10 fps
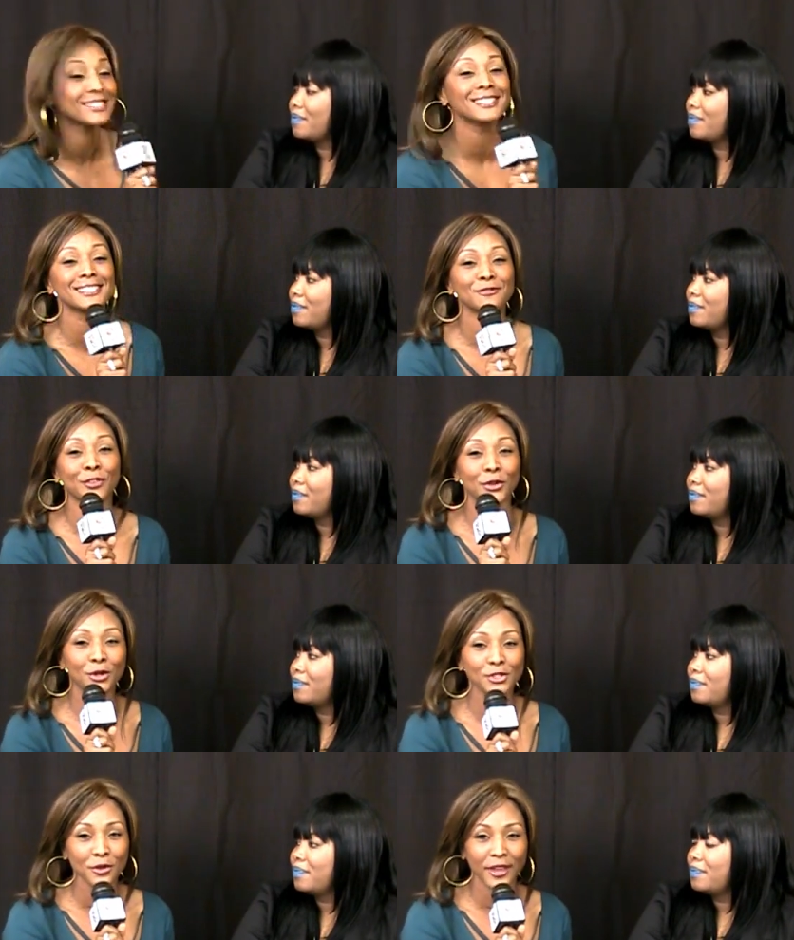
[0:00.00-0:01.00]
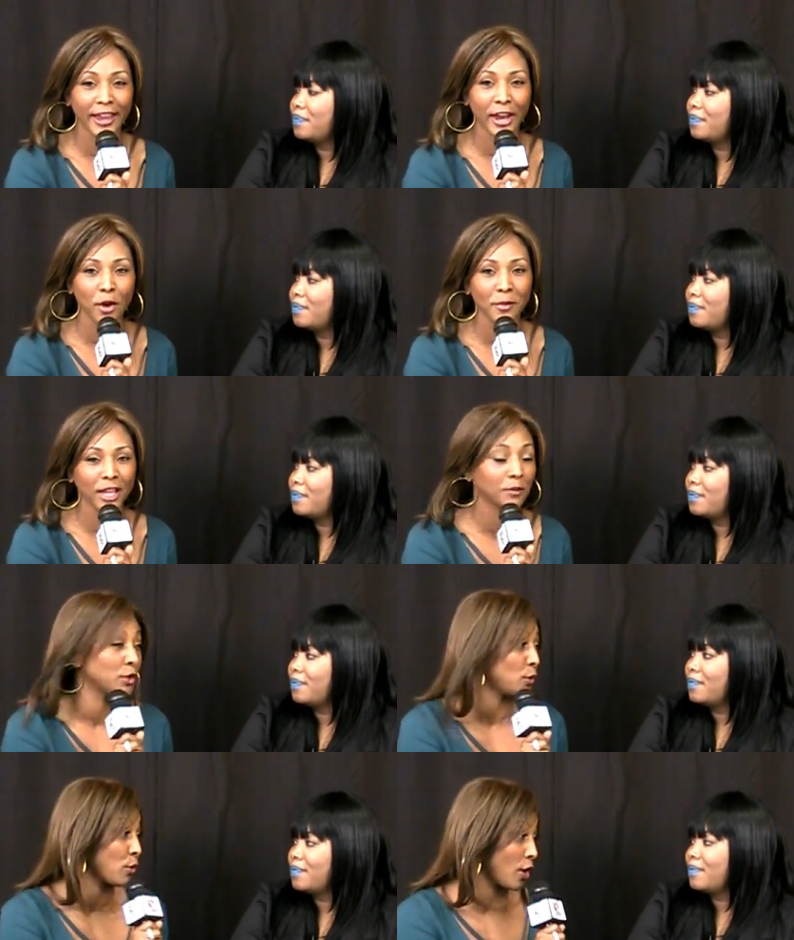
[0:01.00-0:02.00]
Speaker 1: to for you to do their hair and makeup? You
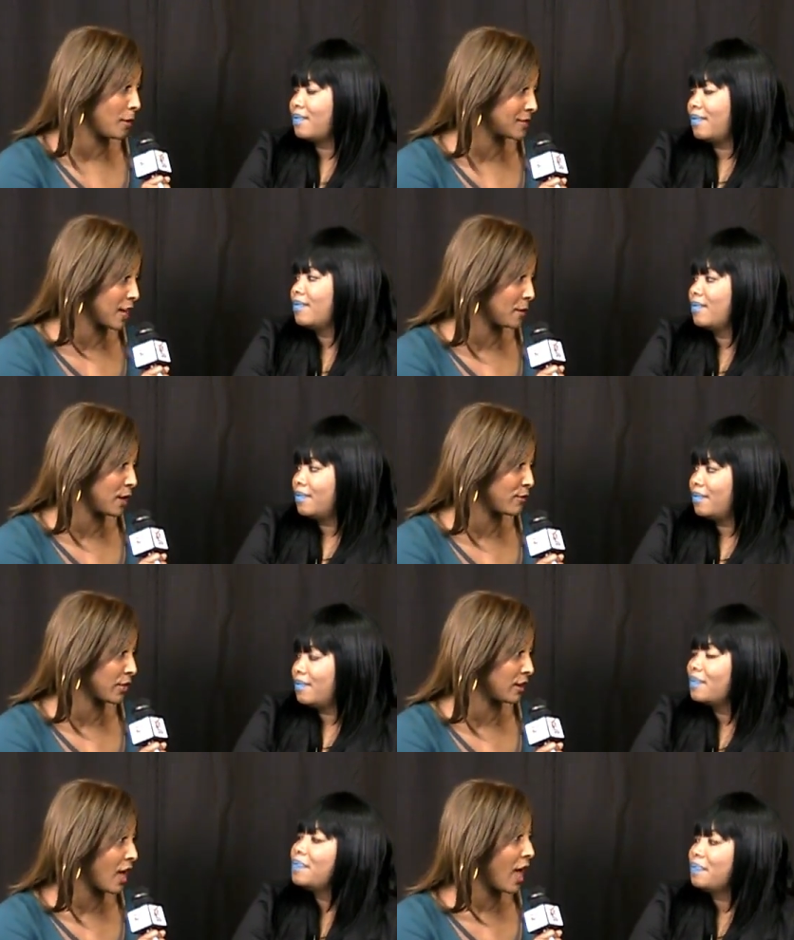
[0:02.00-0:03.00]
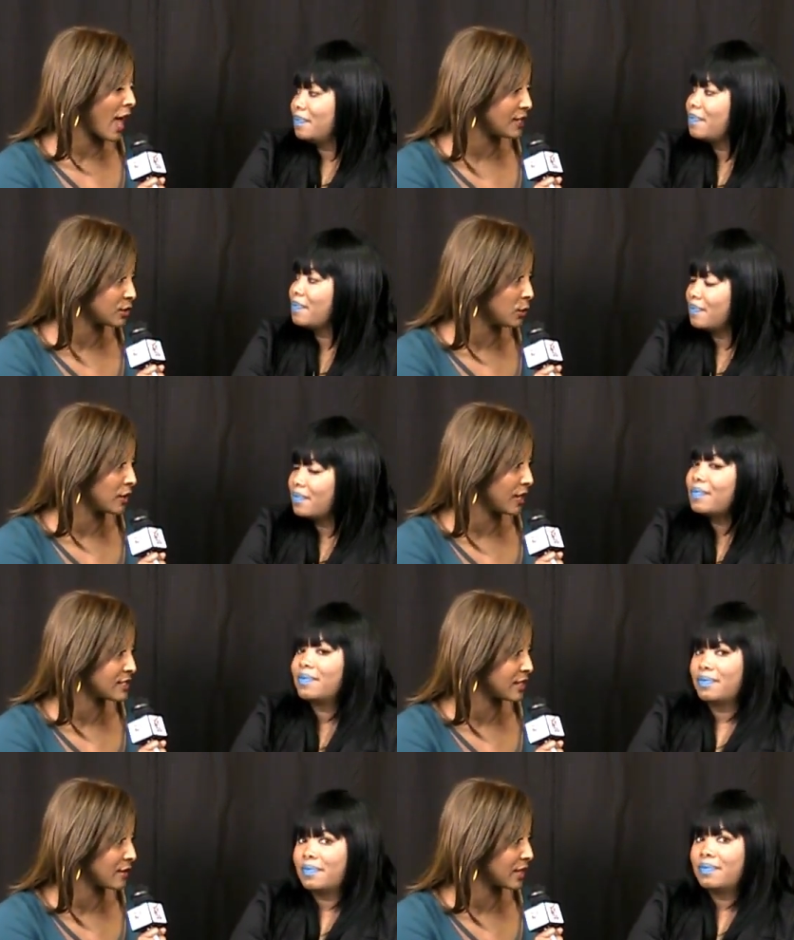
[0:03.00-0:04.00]
know, prom's coming up for the high school
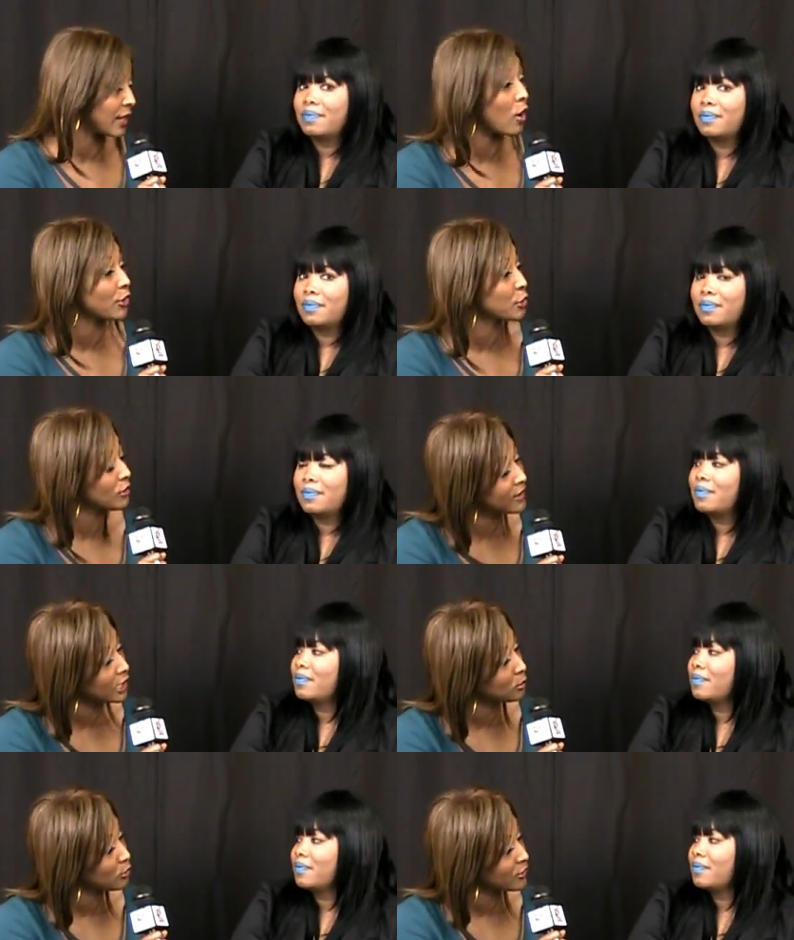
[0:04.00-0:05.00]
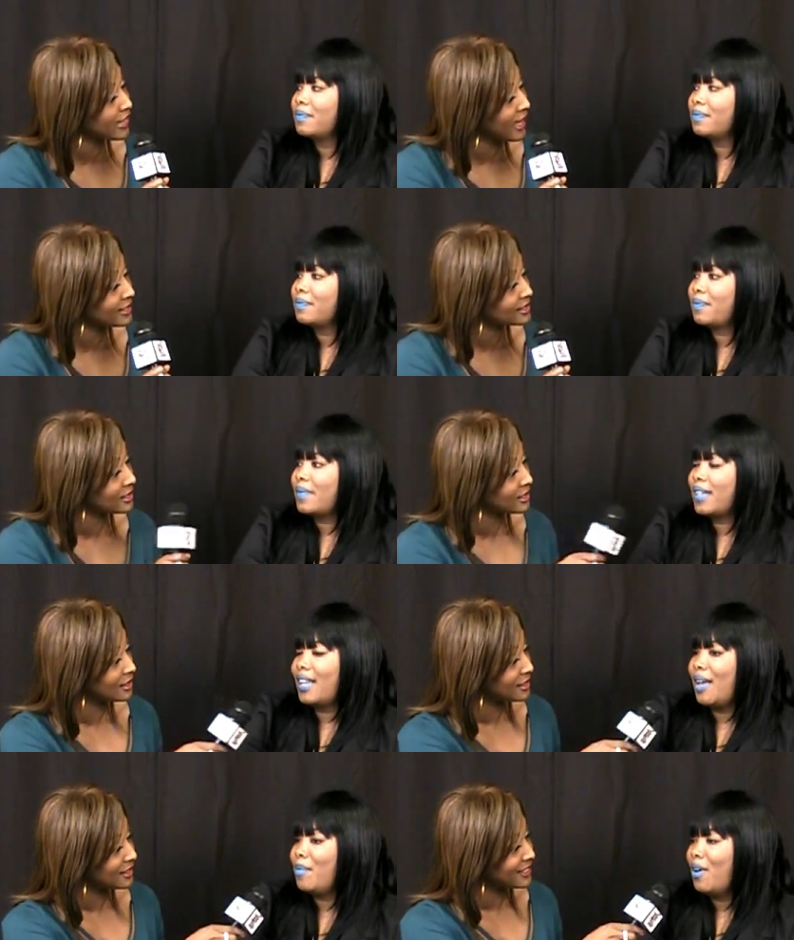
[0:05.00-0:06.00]
kids and everything. Are you available for that?
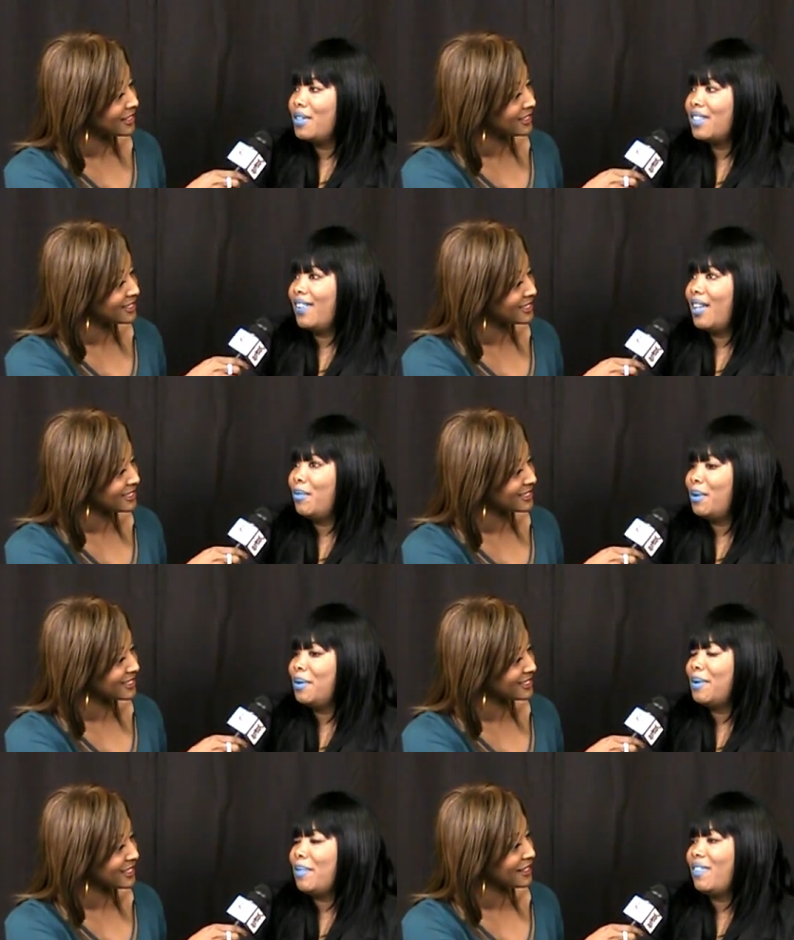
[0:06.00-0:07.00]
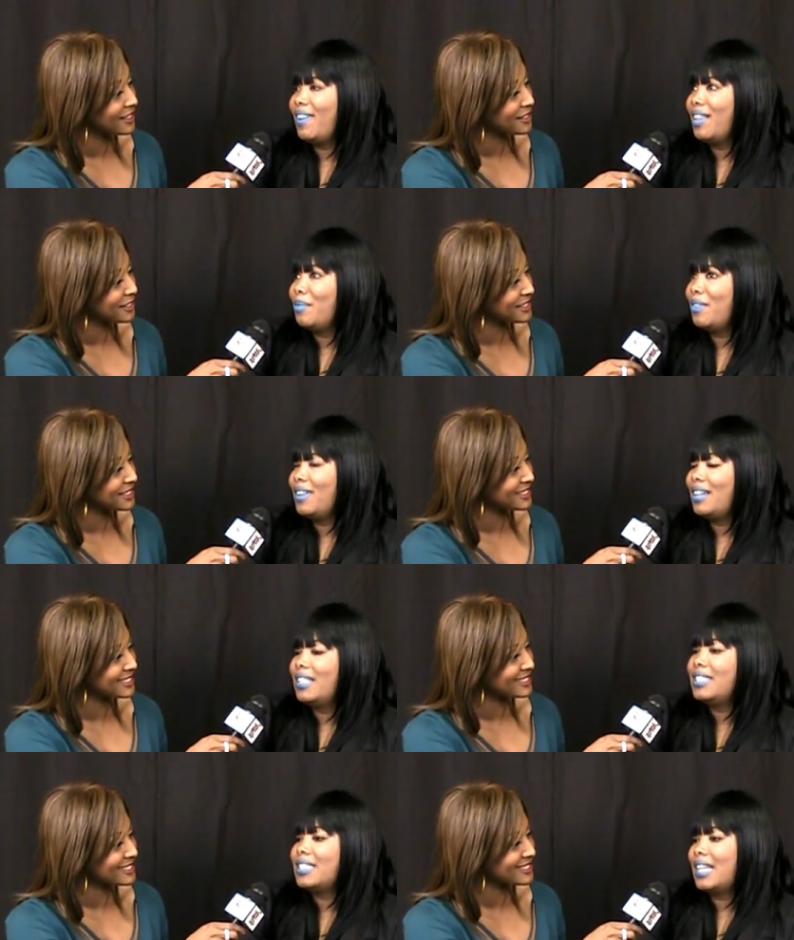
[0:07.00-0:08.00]
Speaker 2: I'm always available. I'm available
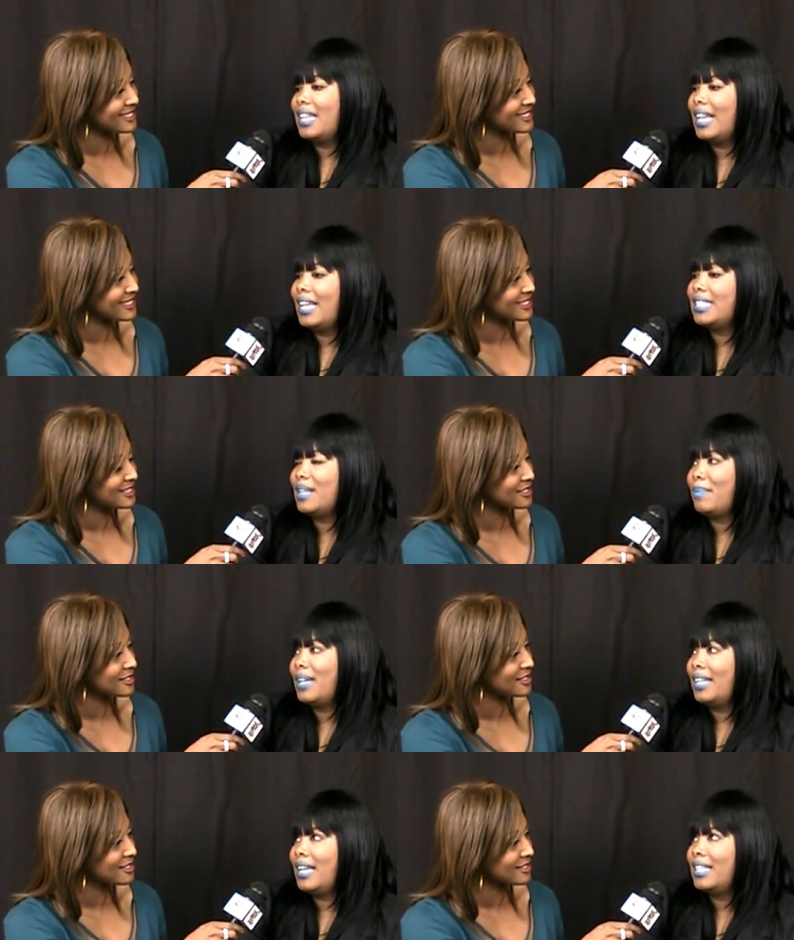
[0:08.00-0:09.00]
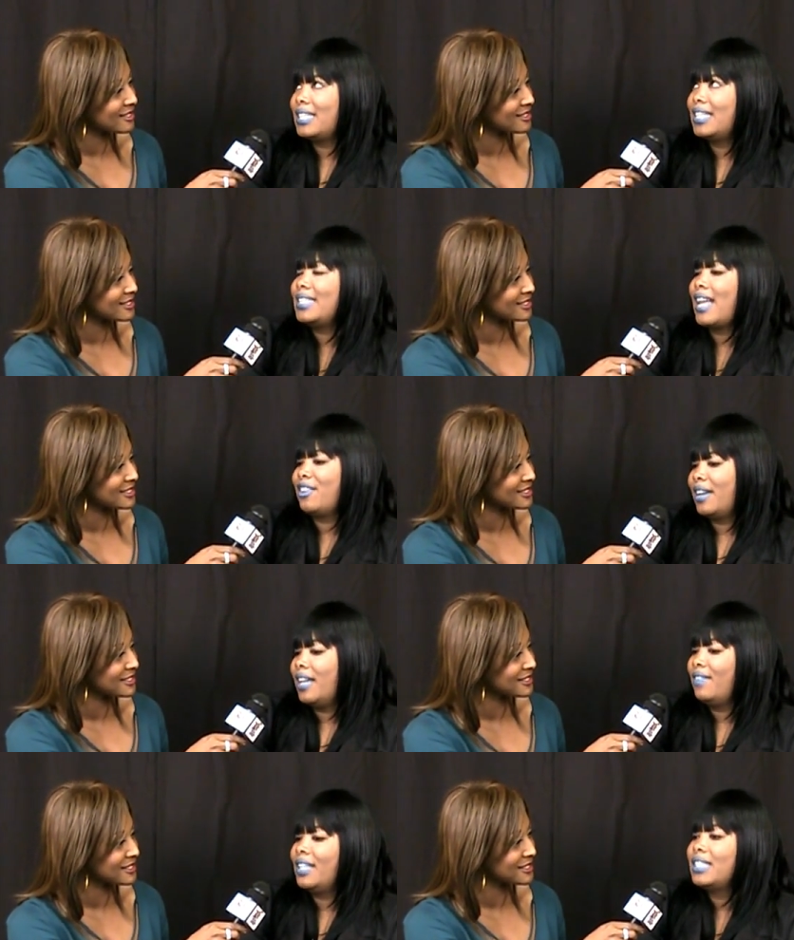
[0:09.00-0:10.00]
on Sundays and Mondays and Saturday
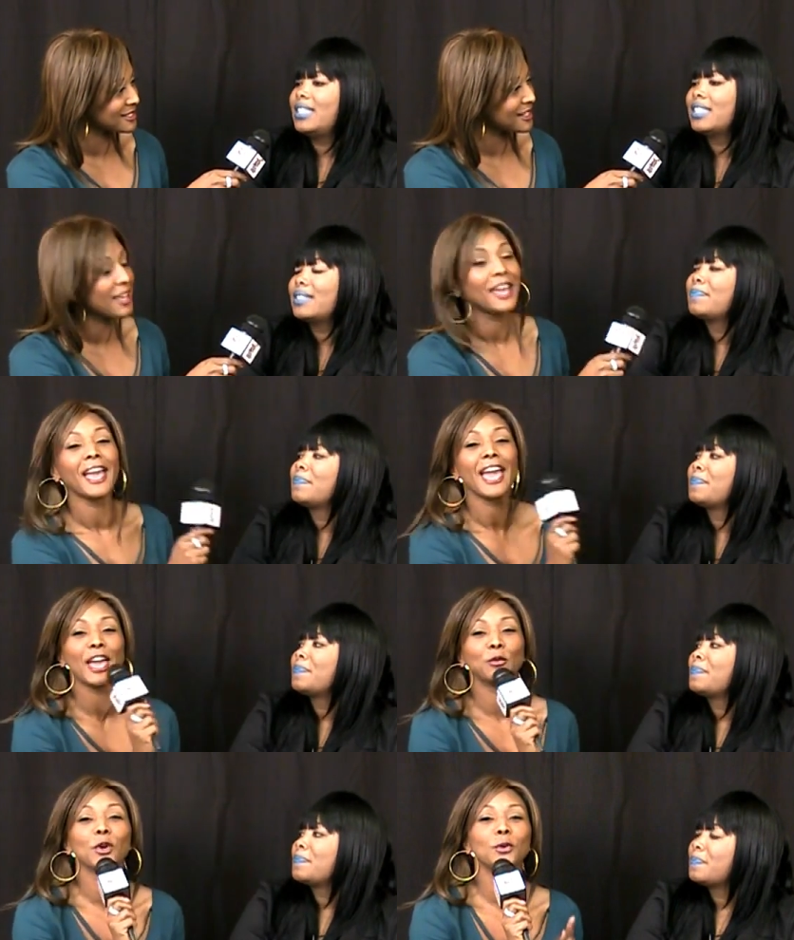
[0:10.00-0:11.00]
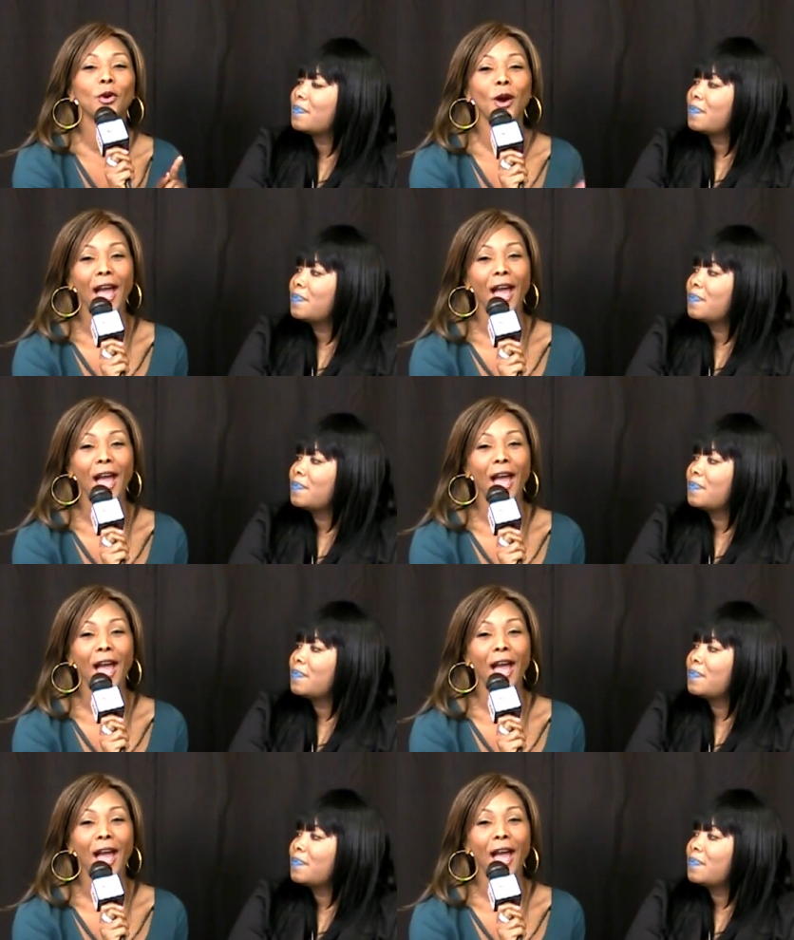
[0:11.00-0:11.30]
evenings.
Speaker 1: And we will